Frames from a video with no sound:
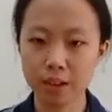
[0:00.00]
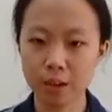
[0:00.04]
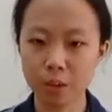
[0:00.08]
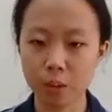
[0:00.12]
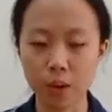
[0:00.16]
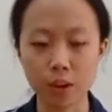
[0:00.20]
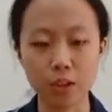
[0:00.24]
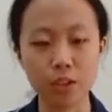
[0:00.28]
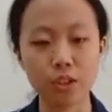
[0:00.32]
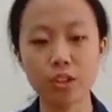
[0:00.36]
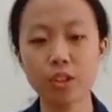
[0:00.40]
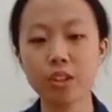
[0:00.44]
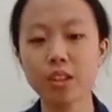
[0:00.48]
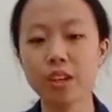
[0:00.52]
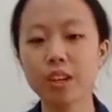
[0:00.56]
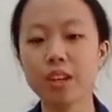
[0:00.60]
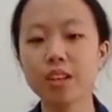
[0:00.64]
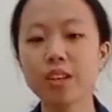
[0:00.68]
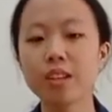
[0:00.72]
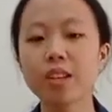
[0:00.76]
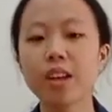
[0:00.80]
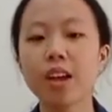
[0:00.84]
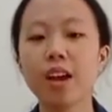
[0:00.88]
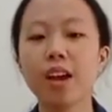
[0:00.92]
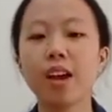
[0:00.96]
question
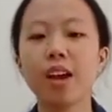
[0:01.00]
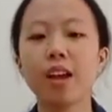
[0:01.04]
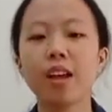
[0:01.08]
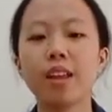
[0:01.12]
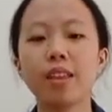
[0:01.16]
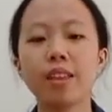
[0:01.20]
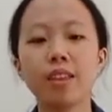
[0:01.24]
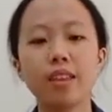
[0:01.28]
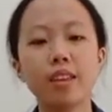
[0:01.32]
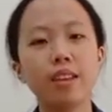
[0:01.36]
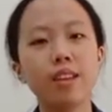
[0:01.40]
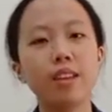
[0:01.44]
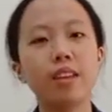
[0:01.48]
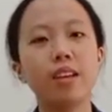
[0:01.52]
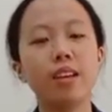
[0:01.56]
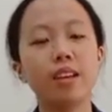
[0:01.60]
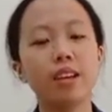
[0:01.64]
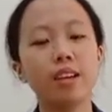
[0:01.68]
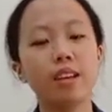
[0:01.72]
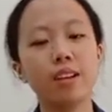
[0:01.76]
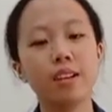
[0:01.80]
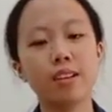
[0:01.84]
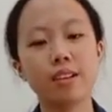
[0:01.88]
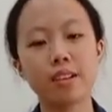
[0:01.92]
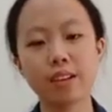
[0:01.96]
is
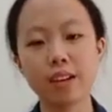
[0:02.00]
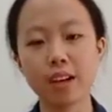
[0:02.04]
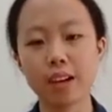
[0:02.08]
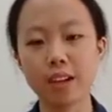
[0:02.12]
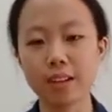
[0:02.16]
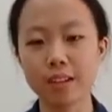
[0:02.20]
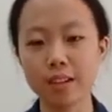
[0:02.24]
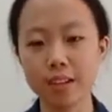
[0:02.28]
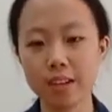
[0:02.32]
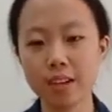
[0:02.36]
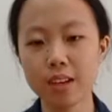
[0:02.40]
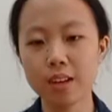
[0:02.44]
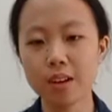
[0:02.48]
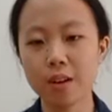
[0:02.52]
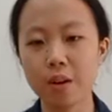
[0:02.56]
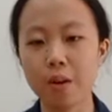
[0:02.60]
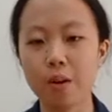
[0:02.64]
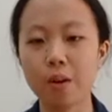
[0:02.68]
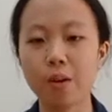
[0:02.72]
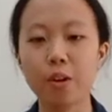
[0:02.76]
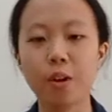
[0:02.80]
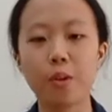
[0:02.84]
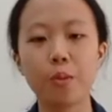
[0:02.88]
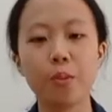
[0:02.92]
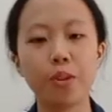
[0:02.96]
the CLT
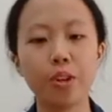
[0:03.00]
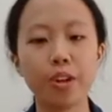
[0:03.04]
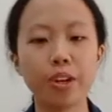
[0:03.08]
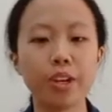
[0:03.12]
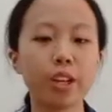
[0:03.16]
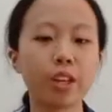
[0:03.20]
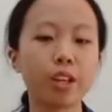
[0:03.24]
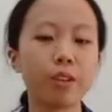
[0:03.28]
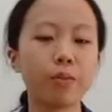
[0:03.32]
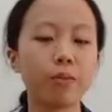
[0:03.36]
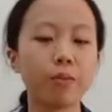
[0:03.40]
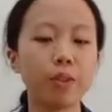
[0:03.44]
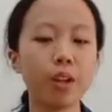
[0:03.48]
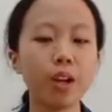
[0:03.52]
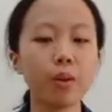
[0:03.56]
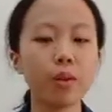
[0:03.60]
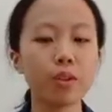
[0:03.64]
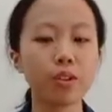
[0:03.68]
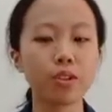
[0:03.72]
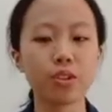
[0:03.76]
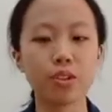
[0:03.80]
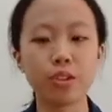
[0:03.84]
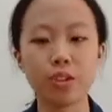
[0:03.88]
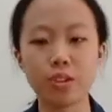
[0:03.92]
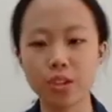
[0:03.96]
or Communicative
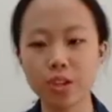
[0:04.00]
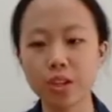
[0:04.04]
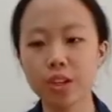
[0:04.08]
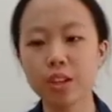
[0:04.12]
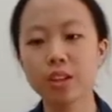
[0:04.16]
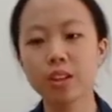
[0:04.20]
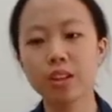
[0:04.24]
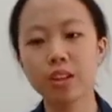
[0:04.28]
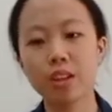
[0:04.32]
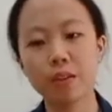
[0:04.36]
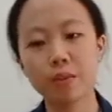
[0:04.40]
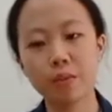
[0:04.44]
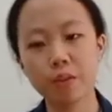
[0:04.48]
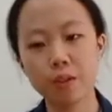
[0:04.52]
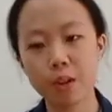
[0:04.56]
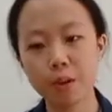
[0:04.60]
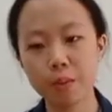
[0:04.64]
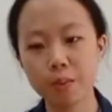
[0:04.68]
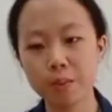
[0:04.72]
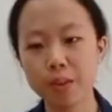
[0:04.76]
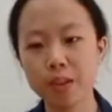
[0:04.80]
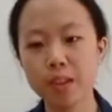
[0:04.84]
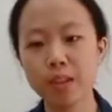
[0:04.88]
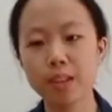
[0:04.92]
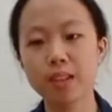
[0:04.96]
Language Teaching
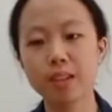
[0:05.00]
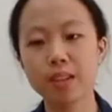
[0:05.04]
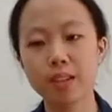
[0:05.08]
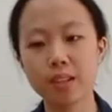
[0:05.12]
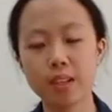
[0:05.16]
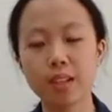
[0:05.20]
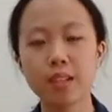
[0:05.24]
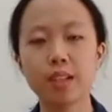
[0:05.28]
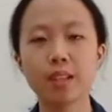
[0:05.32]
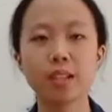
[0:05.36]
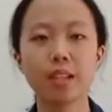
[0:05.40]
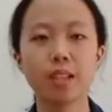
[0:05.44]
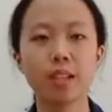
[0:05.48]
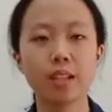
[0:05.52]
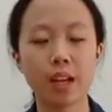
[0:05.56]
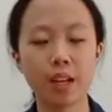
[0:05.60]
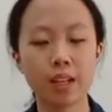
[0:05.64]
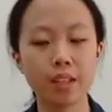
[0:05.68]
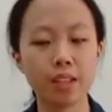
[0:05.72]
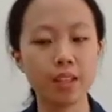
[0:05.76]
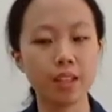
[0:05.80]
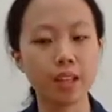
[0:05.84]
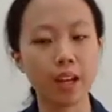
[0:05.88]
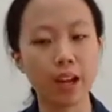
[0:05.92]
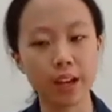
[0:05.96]
development since
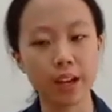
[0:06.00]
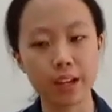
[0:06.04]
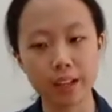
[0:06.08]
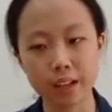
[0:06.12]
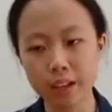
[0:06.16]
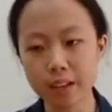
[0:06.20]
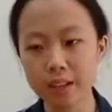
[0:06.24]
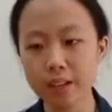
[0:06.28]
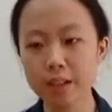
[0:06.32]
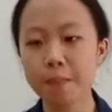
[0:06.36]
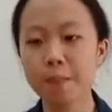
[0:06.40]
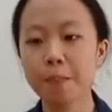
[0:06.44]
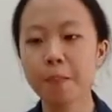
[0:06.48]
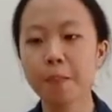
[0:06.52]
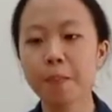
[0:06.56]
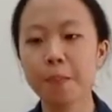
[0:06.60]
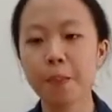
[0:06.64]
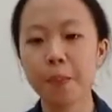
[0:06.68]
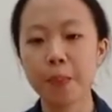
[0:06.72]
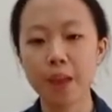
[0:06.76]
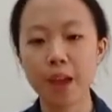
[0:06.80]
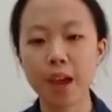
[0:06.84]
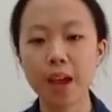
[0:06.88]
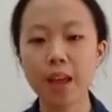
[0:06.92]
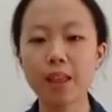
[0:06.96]
1990s
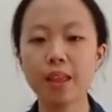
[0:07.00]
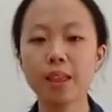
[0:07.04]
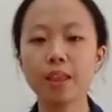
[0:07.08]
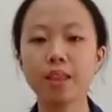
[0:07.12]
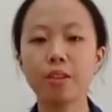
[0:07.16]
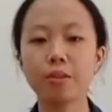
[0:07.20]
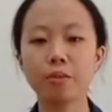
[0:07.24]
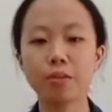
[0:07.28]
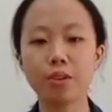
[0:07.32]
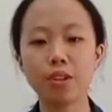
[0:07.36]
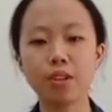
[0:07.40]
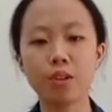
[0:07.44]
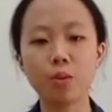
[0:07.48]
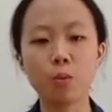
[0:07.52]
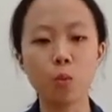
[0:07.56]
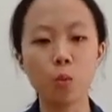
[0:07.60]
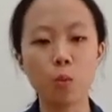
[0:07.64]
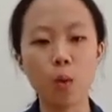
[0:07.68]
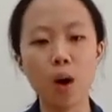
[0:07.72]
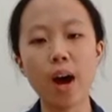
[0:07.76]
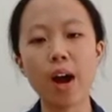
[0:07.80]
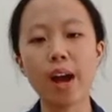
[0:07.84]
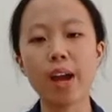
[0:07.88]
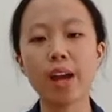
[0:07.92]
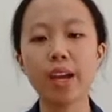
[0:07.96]
and the reason
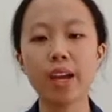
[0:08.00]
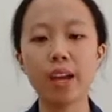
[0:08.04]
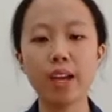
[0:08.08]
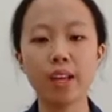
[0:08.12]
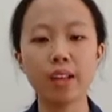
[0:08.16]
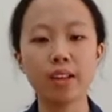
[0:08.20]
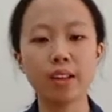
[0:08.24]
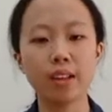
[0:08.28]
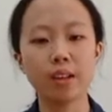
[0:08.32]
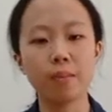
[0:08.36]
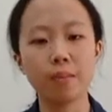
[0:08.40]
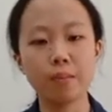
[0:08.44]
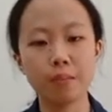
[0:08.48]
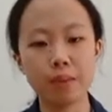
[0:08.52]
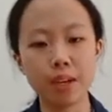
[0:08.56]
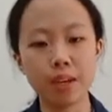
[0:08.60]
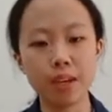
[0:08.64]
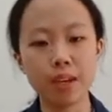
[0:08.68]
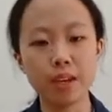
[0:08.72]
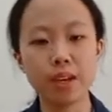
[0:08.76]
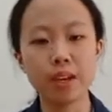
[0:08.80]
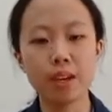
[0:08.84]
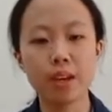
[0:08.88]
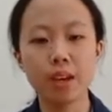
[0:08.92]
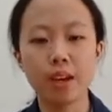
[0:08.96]
why it will
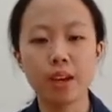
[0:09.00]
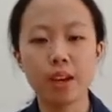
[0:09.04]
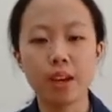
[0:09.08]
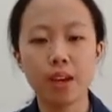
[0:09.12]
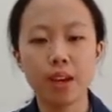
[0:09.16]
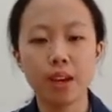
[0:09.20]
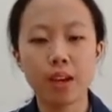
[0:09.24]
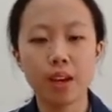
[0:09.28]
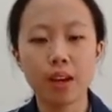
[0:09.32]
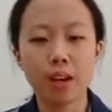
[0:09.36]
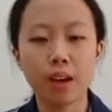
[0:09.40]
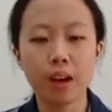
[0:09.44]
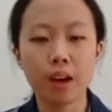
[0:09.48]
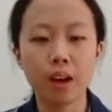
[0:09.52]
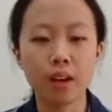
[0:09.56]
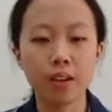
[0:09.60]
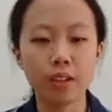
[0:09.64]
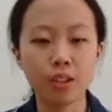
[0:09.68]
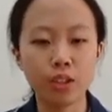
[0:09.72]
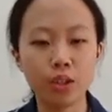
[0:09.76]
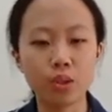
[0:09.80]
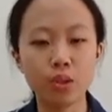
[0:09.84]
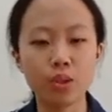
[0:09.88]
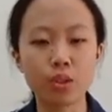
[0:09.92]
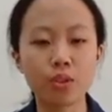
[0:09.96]
be
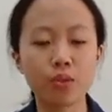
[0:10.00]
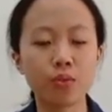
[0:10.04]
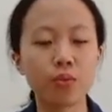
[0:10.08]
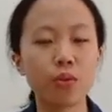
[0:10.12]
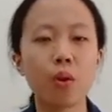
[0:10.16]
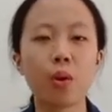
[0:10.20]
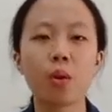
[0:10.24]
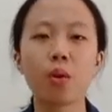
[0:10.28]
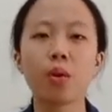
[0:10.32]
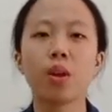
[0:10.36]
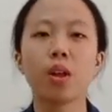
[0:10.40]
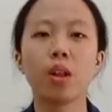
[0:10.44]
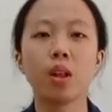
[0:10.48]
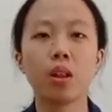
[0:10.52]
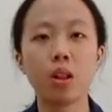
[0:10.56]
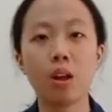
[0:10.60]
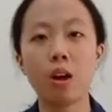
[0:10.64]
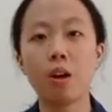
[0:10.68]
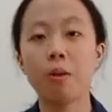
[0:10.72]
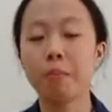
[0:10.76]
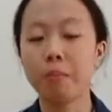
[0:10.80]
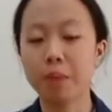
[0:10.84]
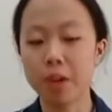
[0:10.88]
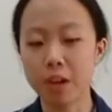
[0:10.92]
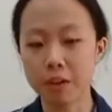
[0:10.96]
used for a
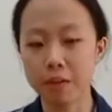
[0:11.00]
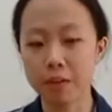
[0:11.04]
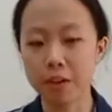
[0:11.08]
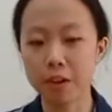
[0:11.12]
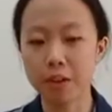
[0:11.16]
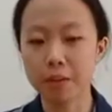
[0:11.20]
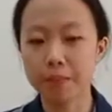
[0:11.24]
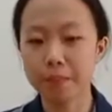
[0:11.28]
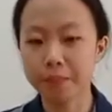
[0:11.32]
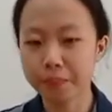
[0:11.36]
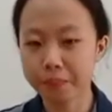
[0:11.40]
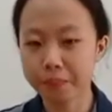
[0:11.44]
long period.